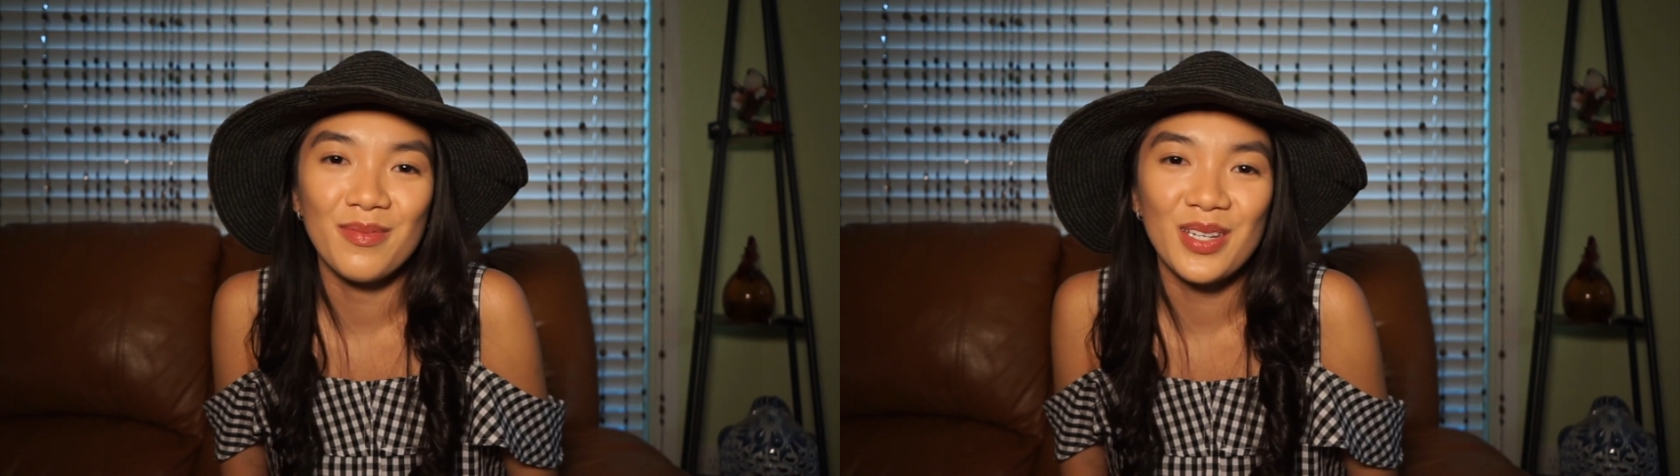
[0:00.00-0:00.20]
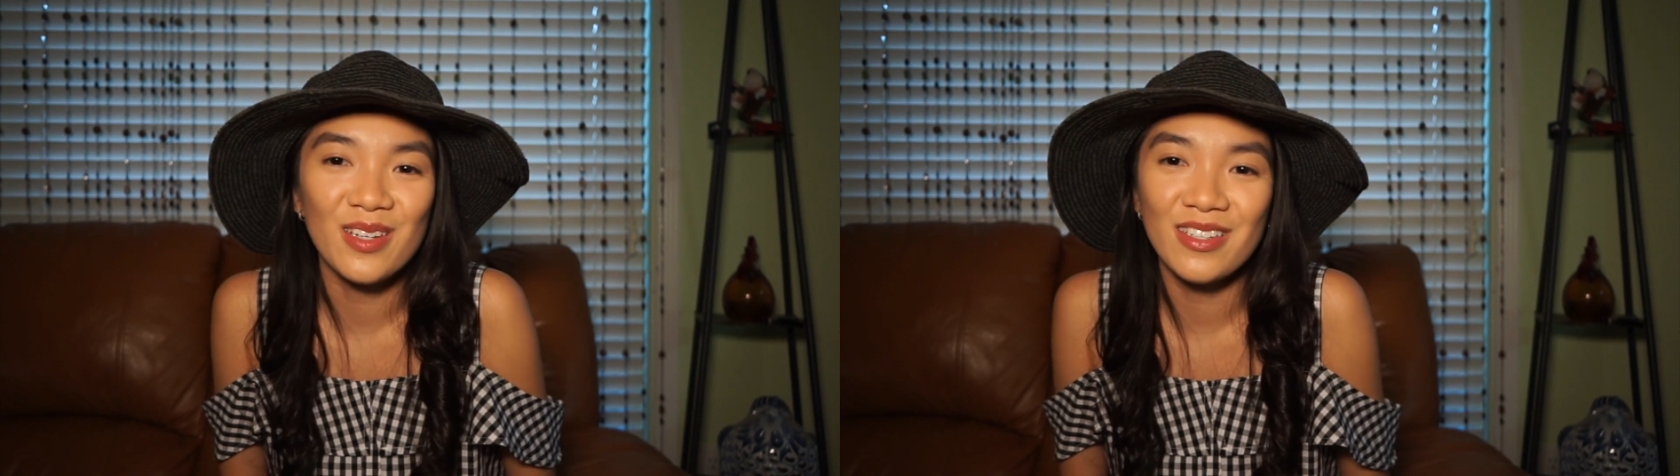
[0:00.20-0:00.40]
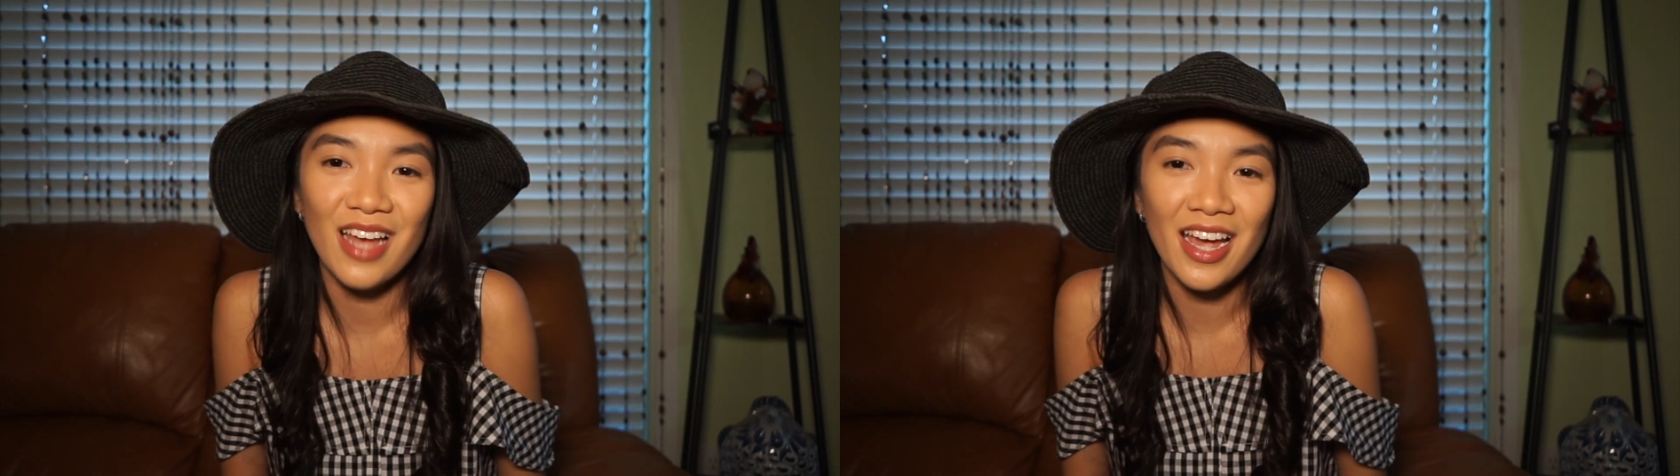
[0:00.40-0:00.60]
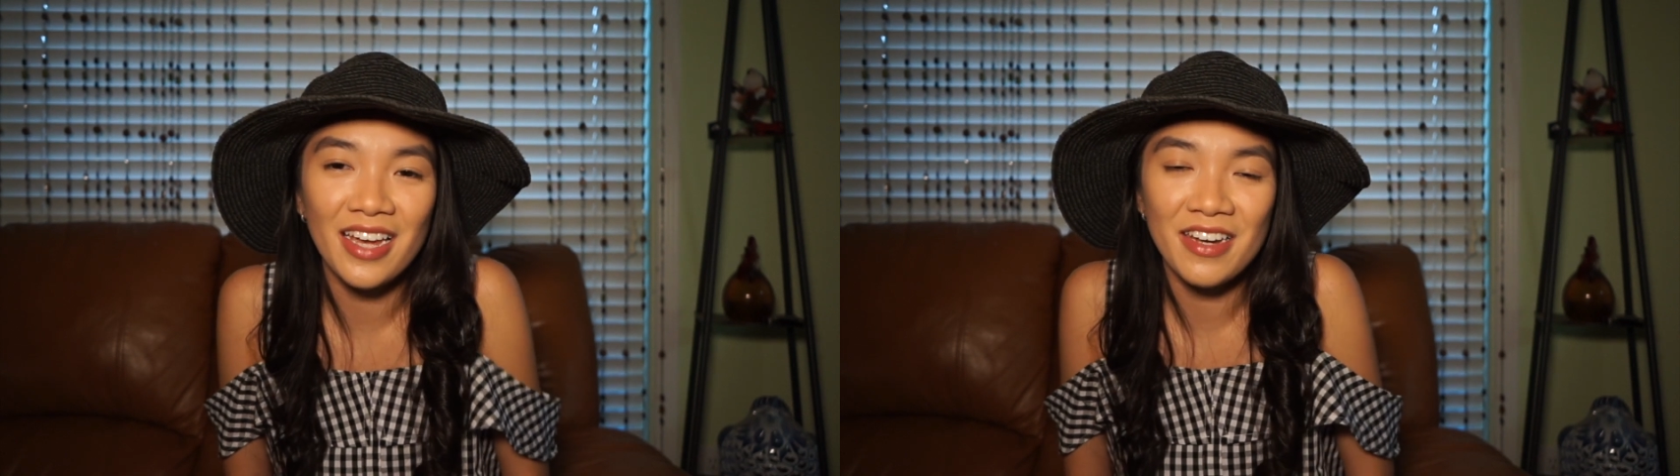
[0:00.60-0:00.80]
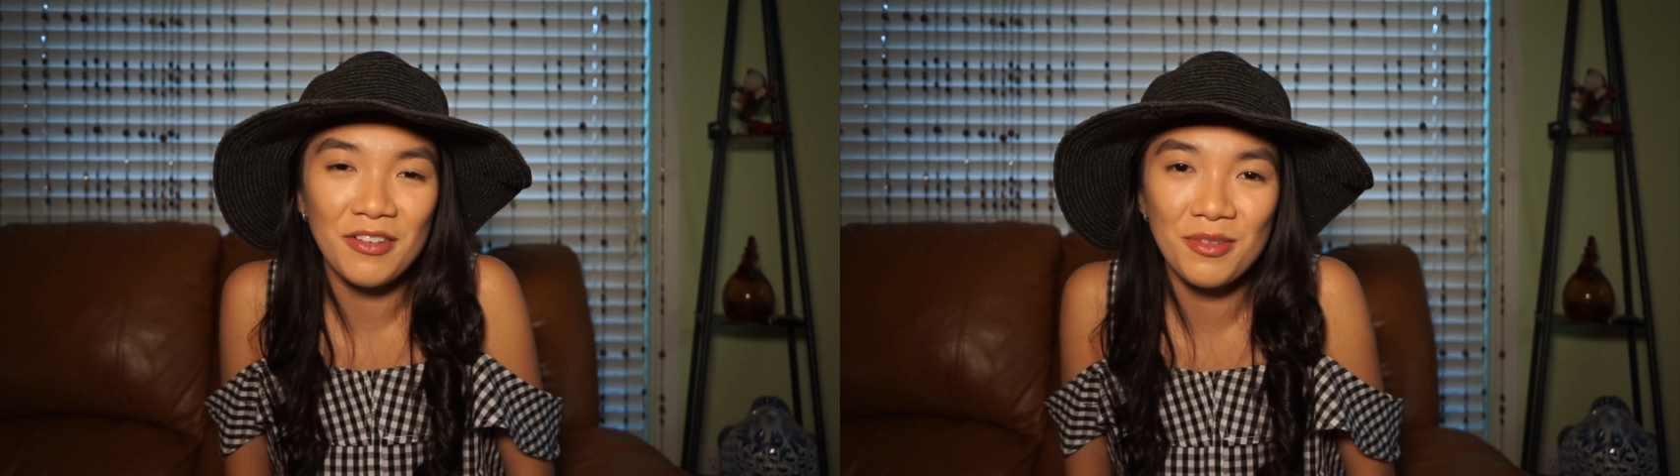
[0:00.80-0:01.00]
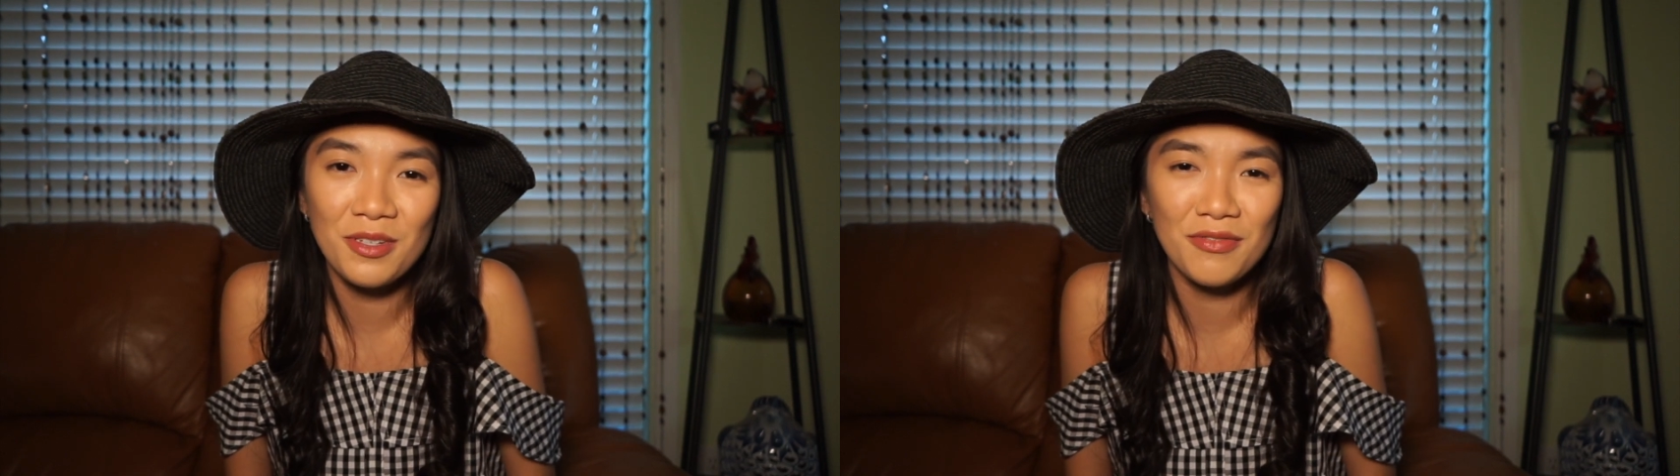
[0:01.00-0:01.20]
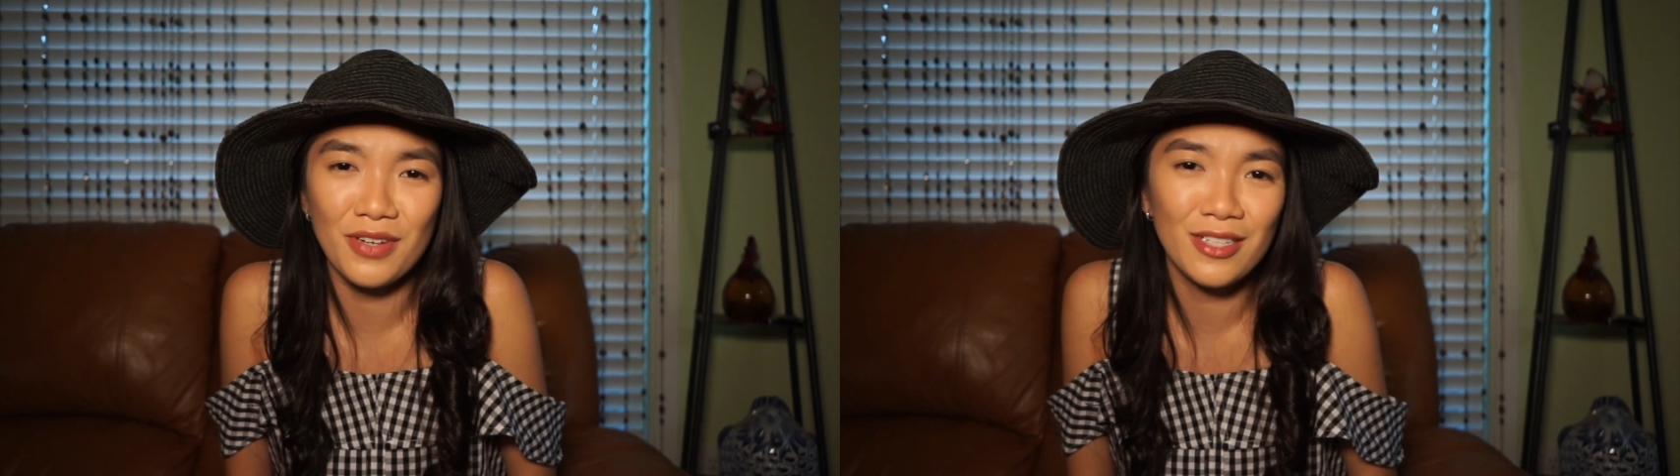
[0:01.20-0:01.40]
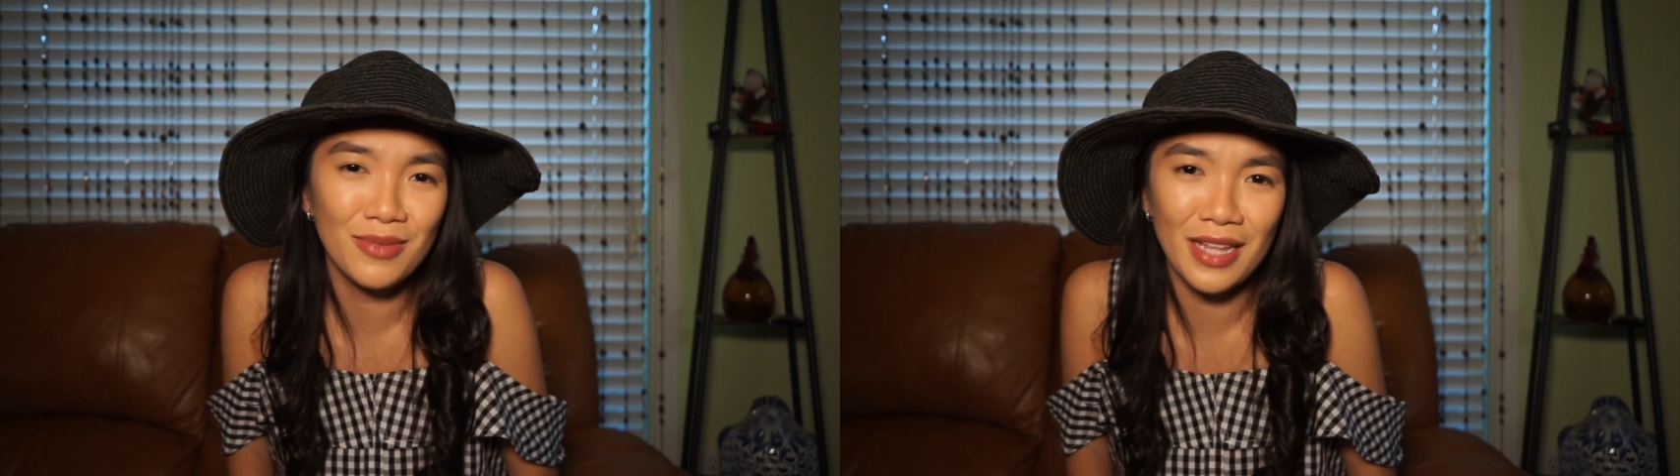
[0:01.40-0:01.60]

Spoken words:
because I had never been friends with